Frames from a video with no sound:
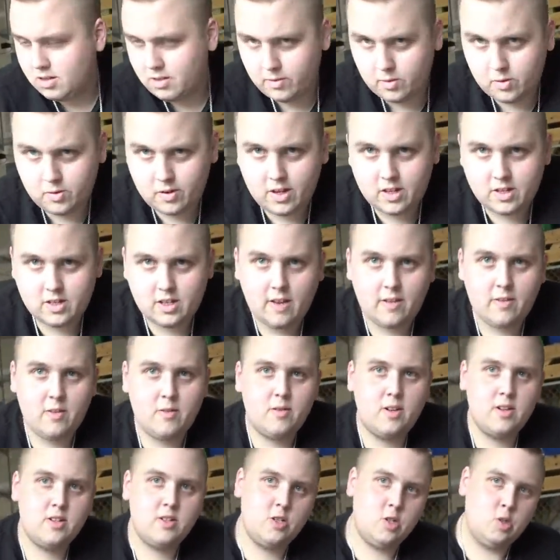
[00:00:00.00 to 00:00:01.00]
Remember we used to have the
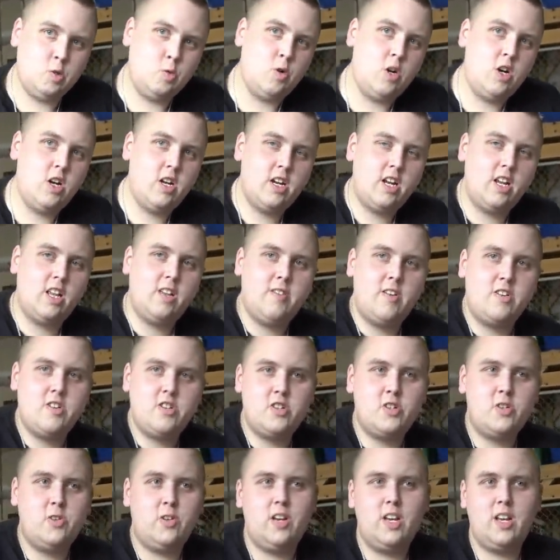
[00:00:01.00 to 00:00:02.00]
ones on the wall in
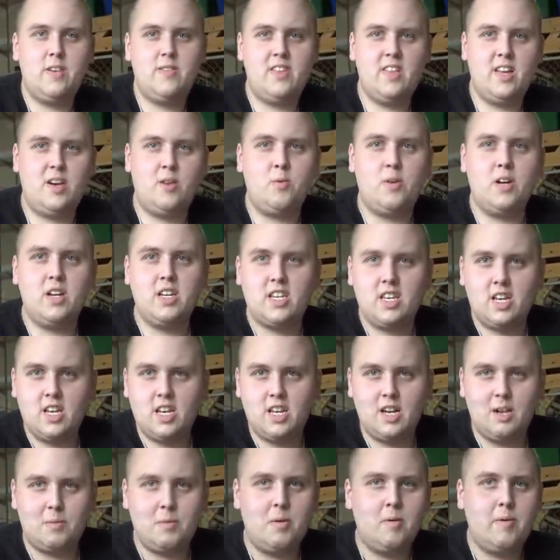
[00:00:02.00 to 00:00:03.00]
elementary school? You gotta be that one
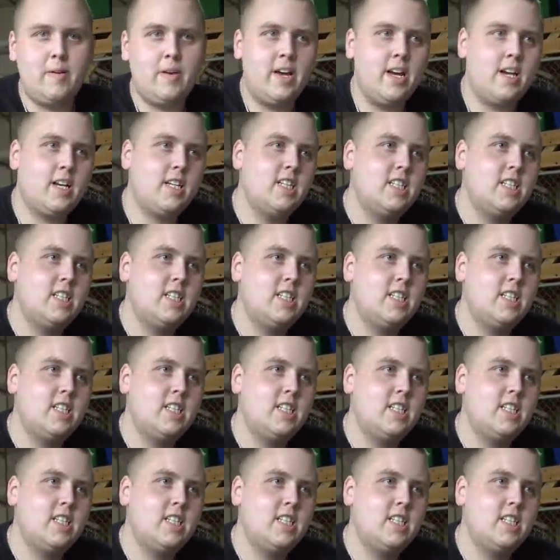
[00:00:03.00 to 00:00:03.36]
kid. I'll be back.